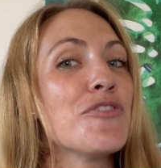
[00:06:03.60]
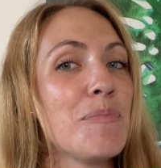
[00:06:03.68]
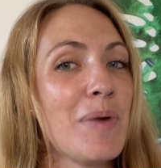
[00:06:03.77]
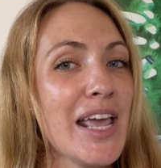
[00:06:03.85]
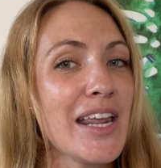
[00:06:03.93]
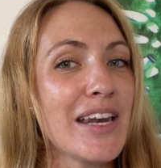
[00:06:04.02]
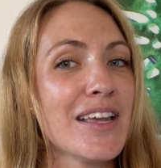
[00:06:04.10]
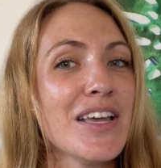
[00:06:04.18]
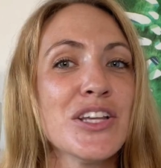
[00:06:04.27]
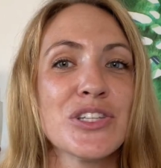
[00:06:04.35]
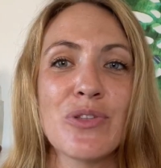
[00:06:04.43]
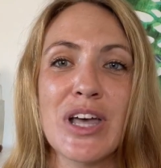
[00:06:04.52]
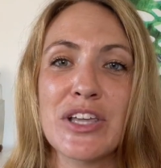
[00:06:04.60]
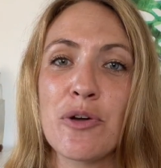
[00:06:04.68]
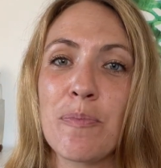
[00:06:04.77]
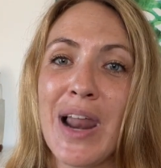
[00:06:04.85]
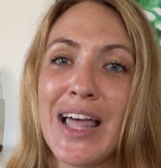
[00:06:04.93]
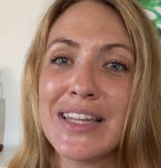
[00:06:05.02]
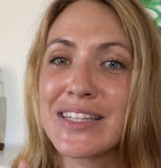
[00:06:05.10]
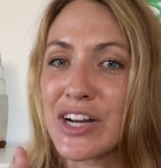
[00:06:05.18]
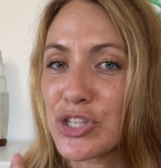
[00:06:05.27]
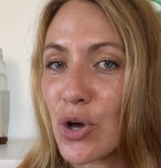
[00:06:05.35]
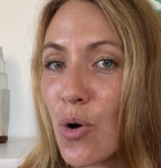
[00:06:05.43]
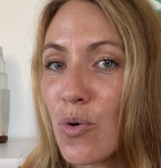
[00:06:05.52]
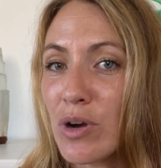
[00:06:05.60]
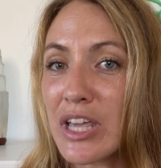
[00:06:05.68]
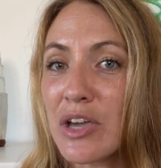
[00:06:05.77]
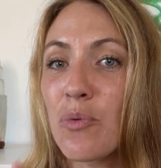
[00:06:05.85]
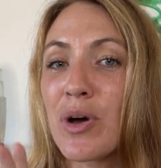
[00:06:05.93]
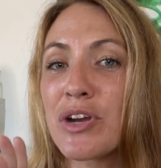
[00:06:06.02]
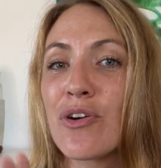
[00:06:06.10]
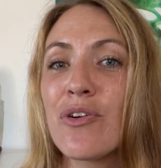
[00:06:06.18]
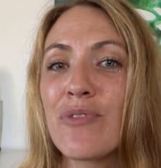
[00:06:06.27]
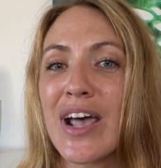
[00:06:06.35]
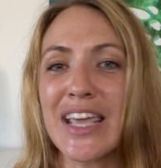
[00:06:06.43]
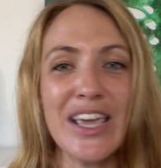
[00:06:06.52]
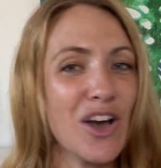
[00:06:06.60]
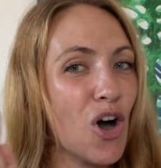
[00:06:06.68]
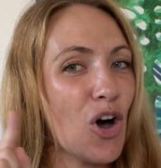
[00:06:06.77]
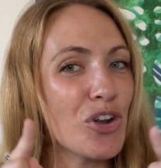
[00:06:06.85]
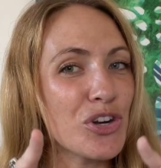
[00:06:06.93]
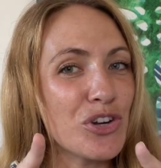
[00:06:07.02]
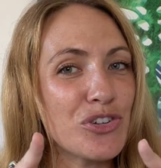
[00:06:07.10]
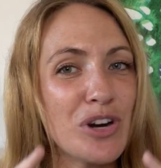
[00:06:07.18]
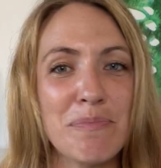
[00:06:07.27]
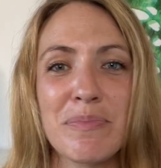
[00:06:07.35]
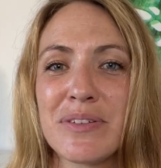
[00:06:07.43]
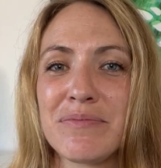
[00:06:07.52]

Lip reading: the plane, so that your plan starts only when you're already on your trip.